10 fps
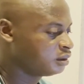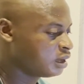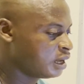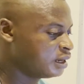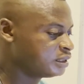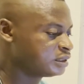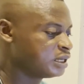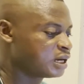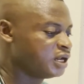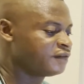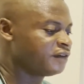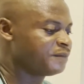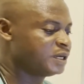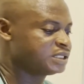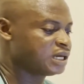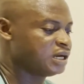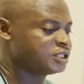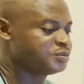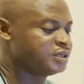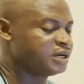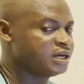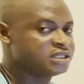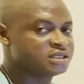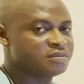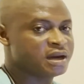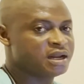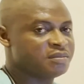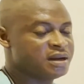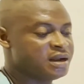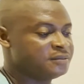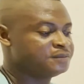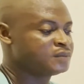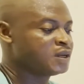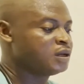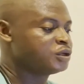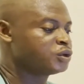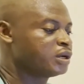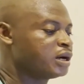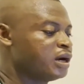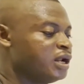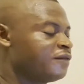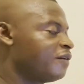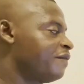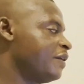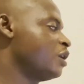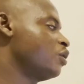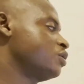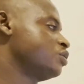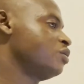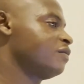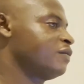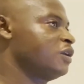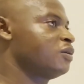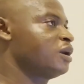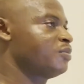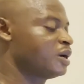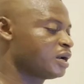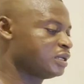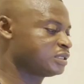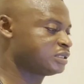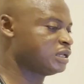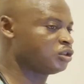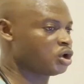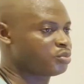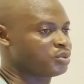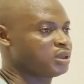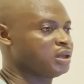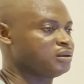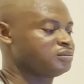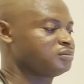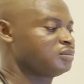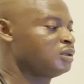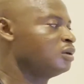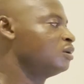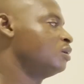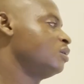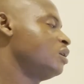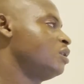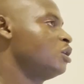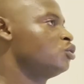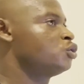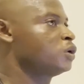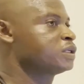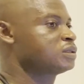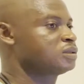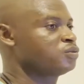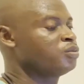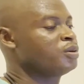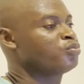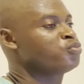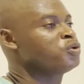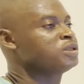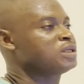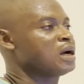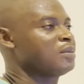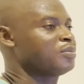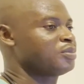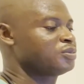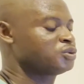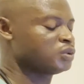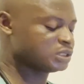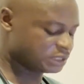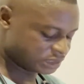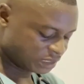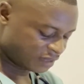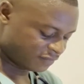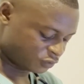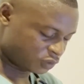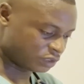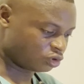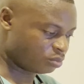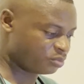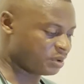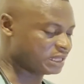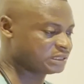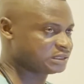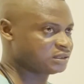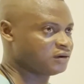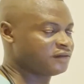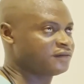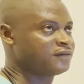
and the relief of pressure experienced by the mother. So the relief of fundus, you know, when you get pregnant, the top here, the uterus will be pushed up to a certain level. So the top part of